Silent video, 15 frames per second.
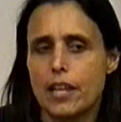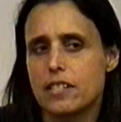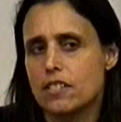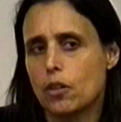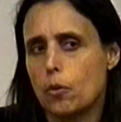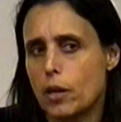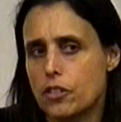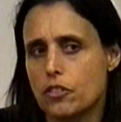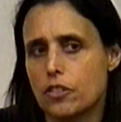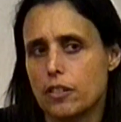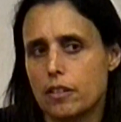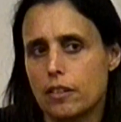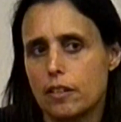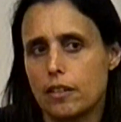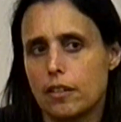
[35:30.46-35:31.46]
You know, that is a
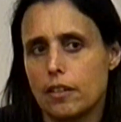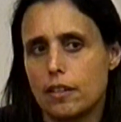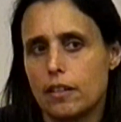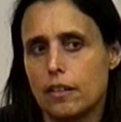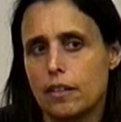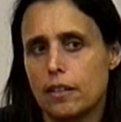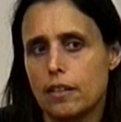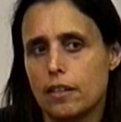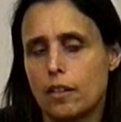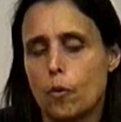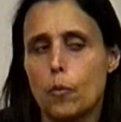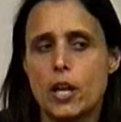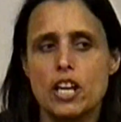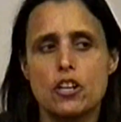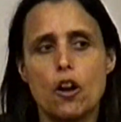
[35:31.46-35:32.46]
question
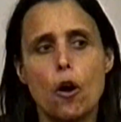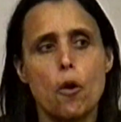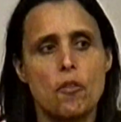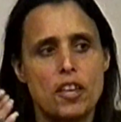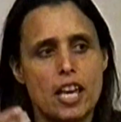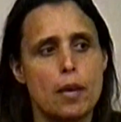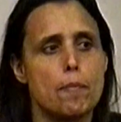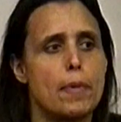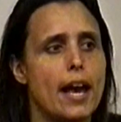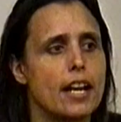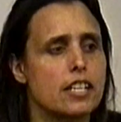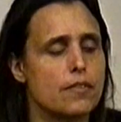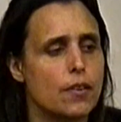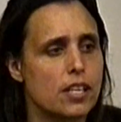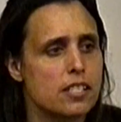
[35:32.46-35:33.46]
we know the
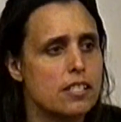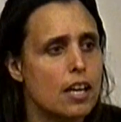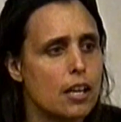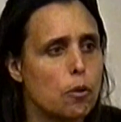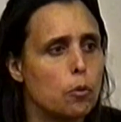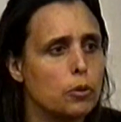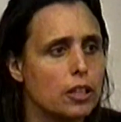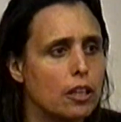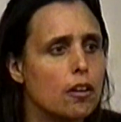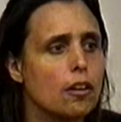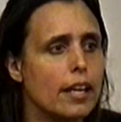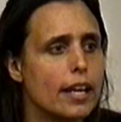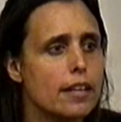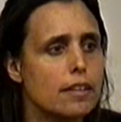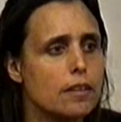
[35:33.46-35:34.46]
impact of us not
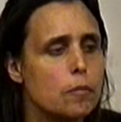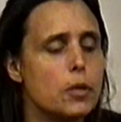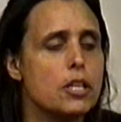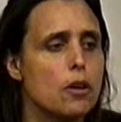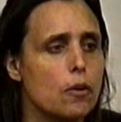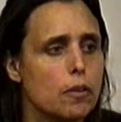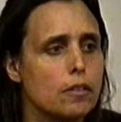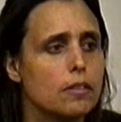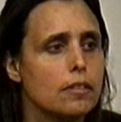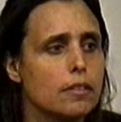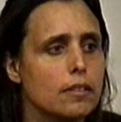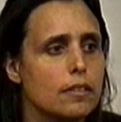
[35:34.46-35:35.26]
holding our land. We know.